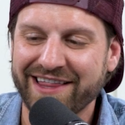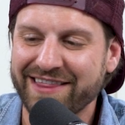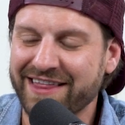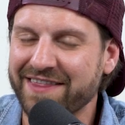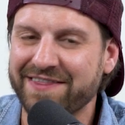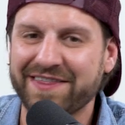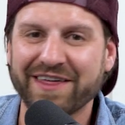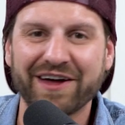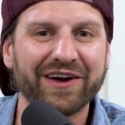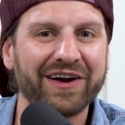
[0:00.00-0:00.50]

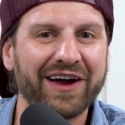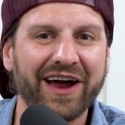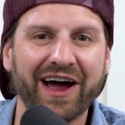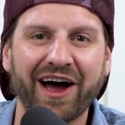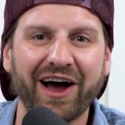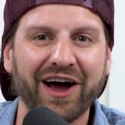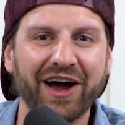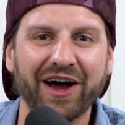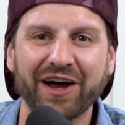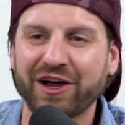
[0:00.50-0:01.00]
that they're
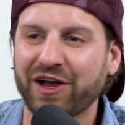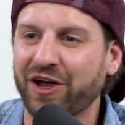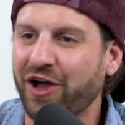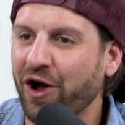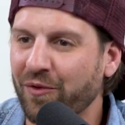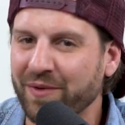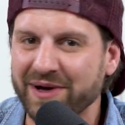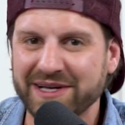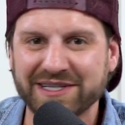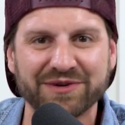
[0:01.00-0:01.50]

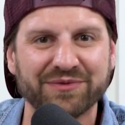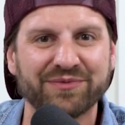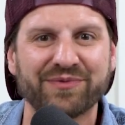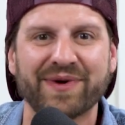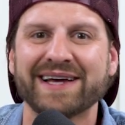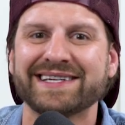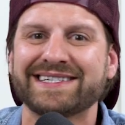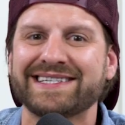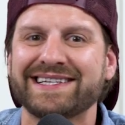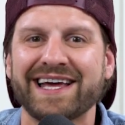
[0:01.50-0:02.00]
going to
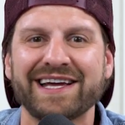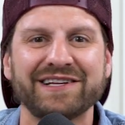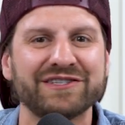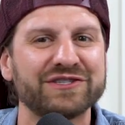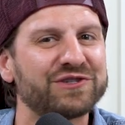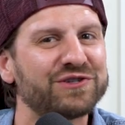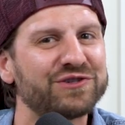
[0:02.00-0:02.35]
resonate